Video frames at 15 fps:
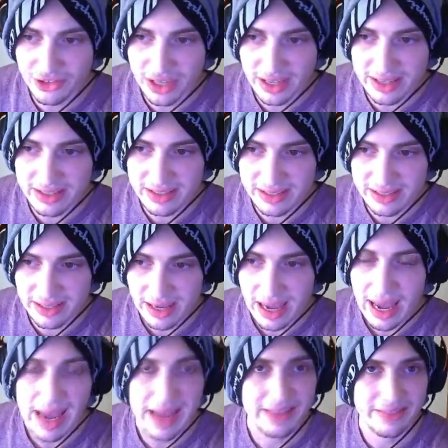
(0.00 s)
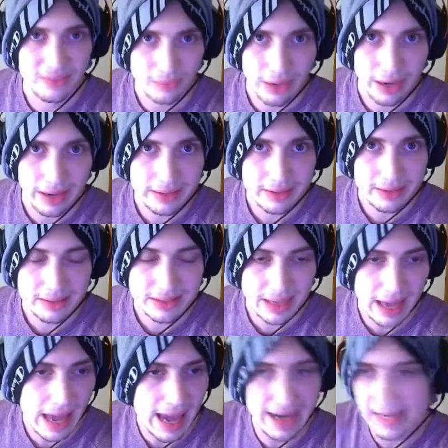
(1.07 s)
is a threat
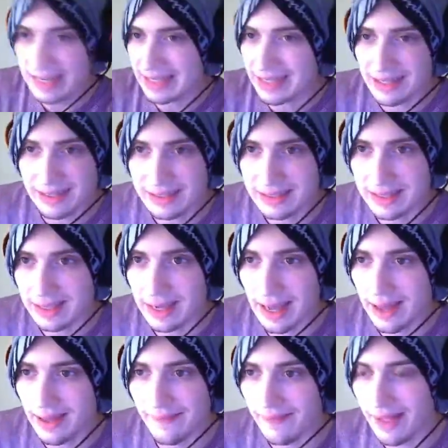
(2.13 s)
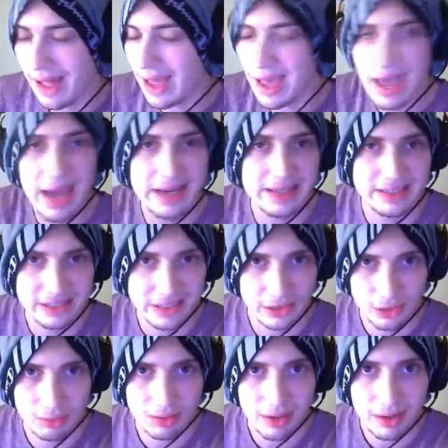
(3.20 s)
to any to any
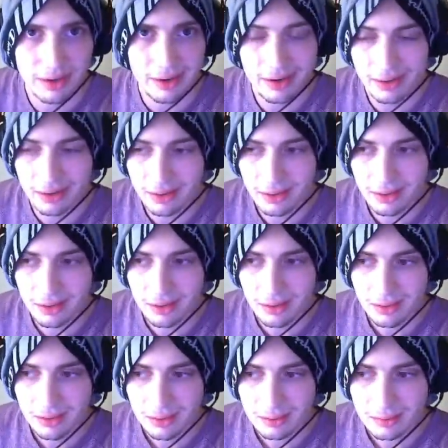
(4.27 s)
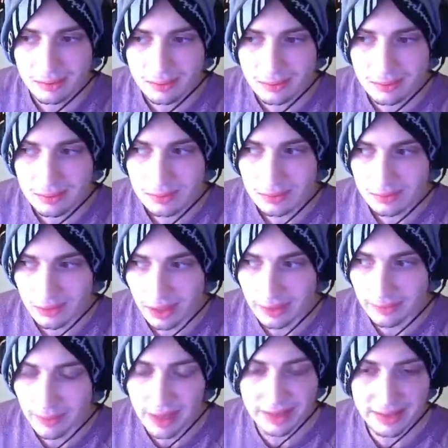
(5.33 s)
skill player.
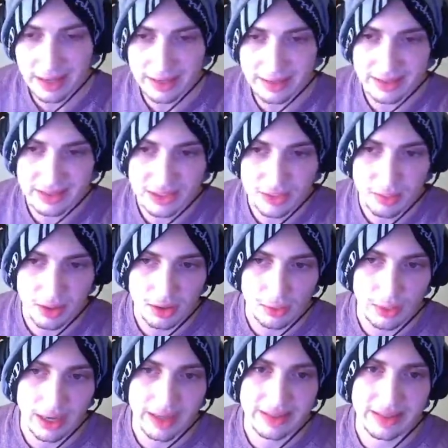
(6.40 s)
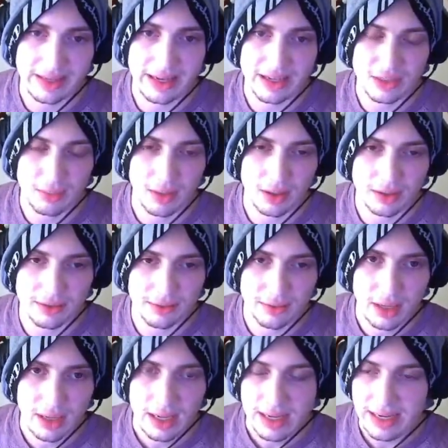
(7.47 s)
Right, and and this is part of why I think it's part of
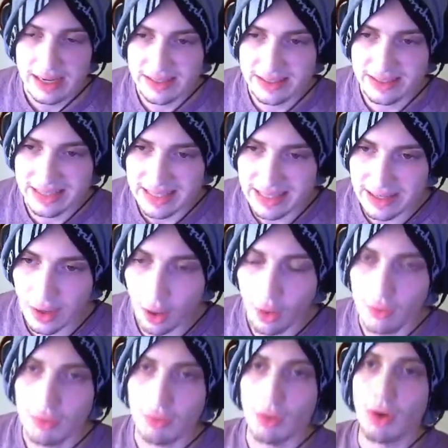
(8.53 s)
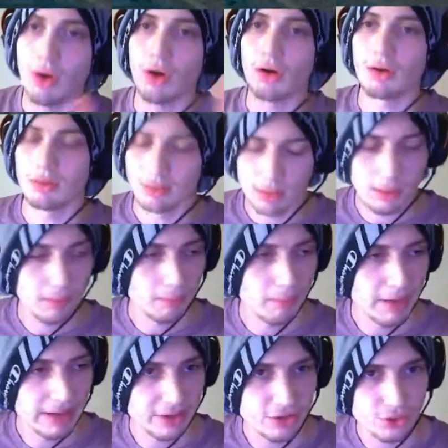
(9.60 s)
it is the overall
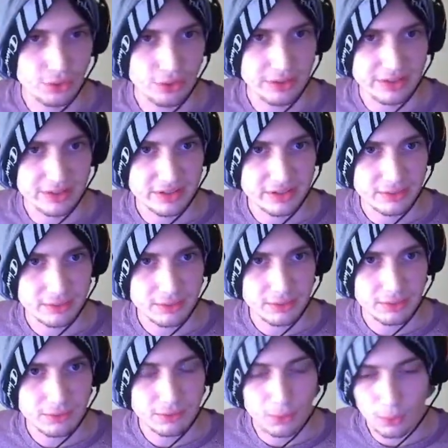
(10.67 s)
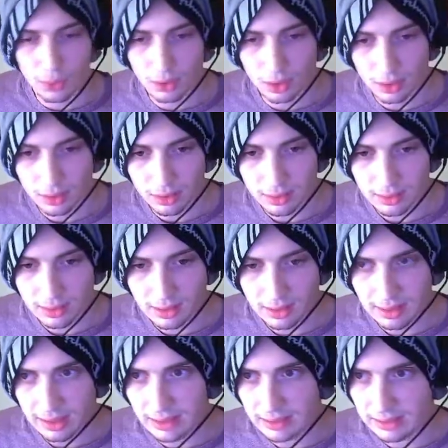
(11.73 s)
meta choice for
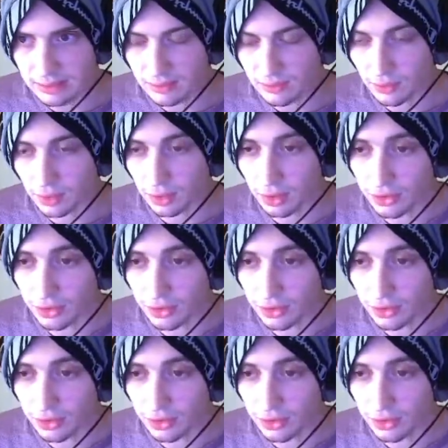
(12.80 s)
uh for close